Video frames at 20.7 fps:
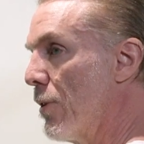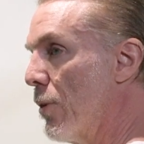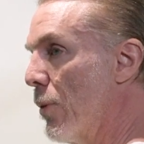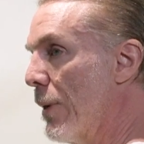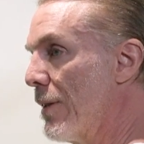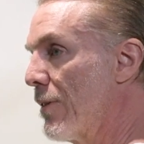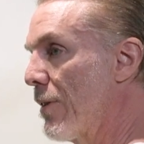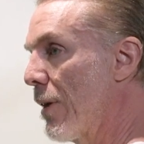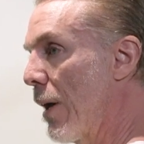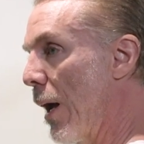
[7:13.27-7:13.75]
to
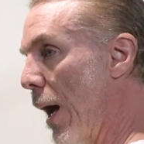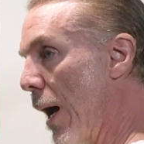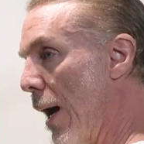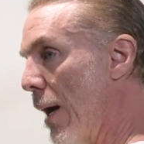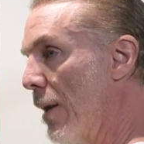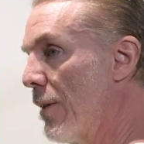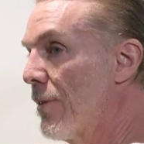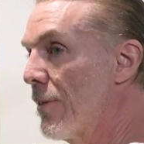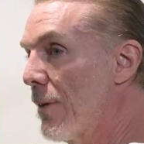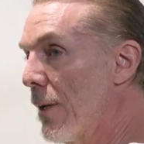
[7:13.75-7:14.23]
its
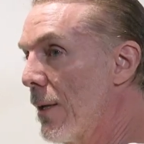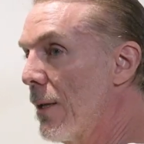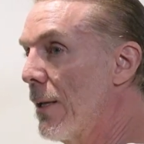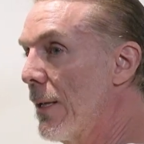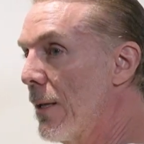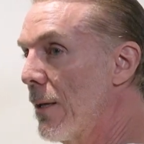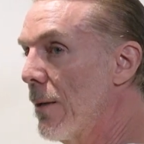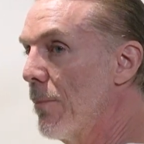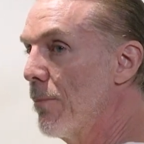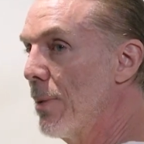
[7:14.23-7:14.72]

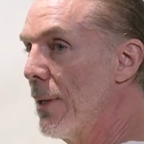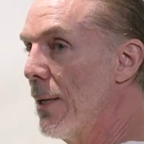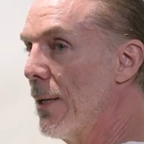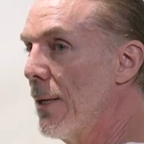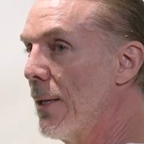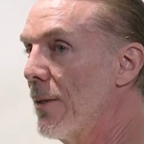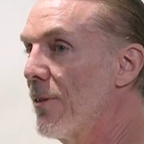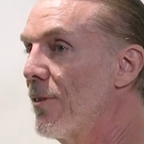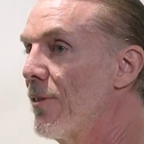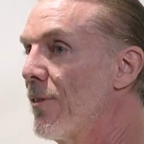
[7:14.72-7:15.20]
constantly
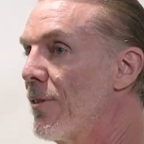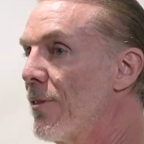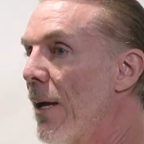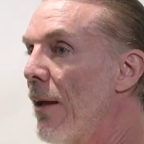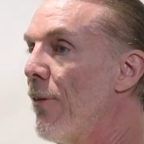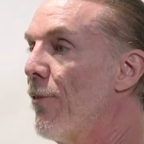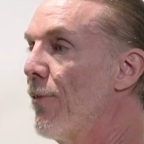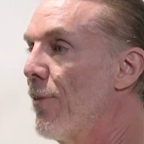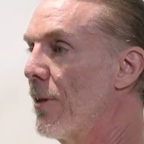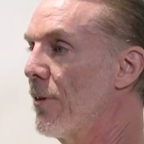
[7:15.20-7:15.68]
competing
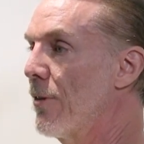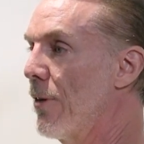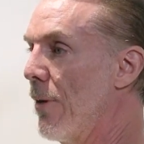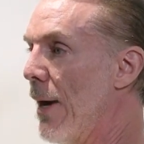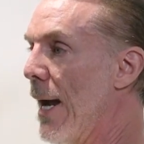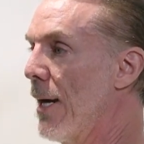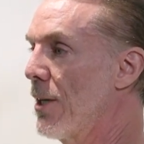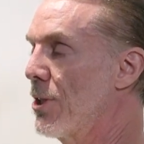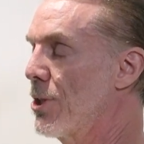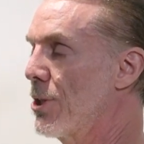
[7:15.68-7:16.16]

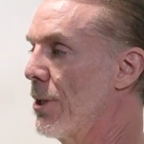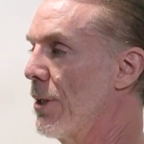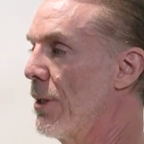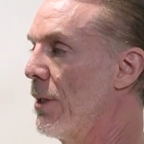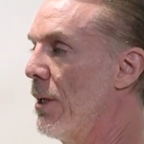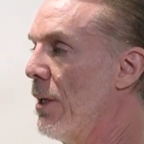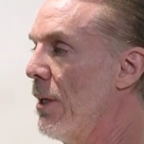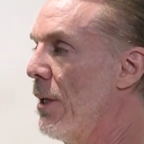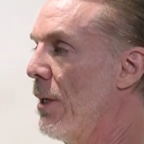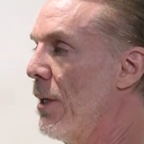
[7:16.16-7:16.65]
self-interaction.
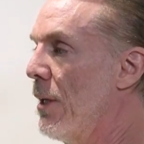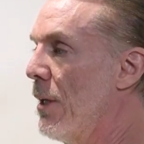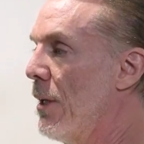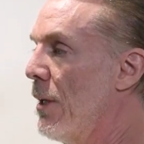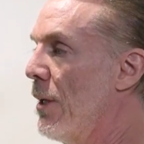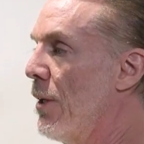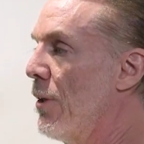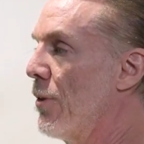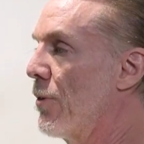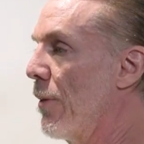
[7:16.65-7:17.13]

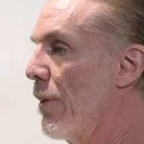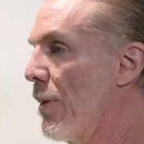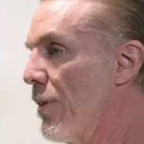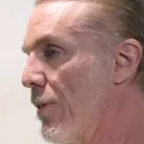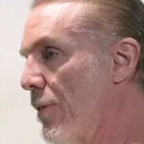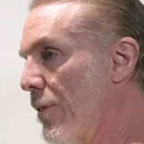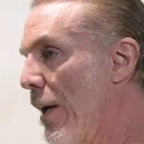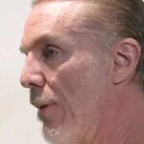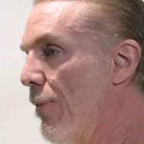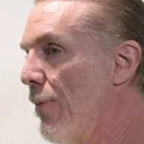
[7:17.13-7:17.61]
So the
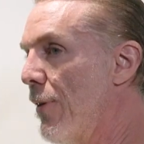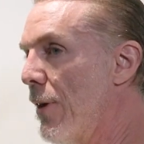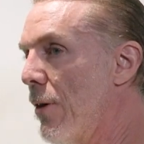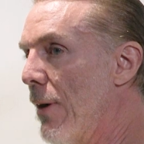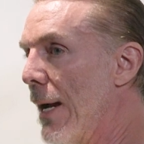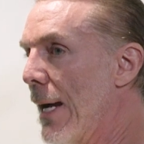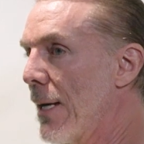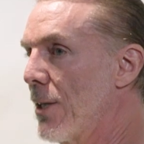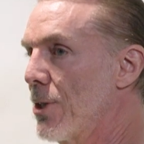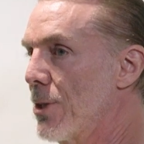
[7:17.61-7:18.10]

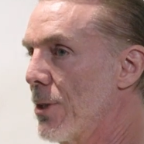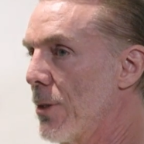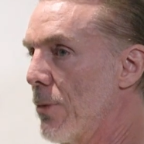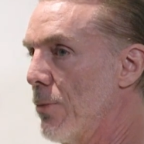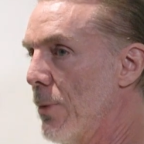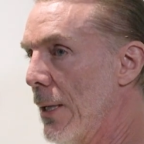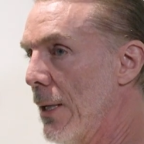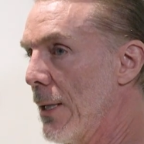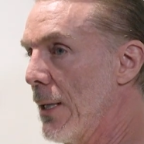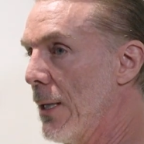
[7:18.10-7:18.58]
self-interaction
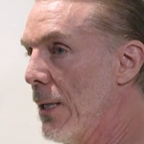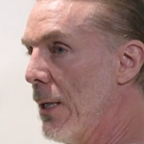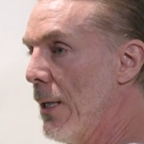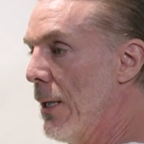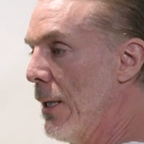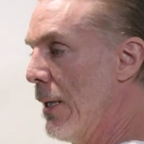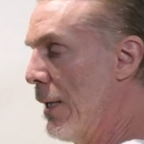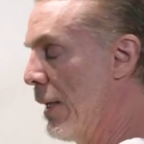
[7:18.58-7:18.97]
really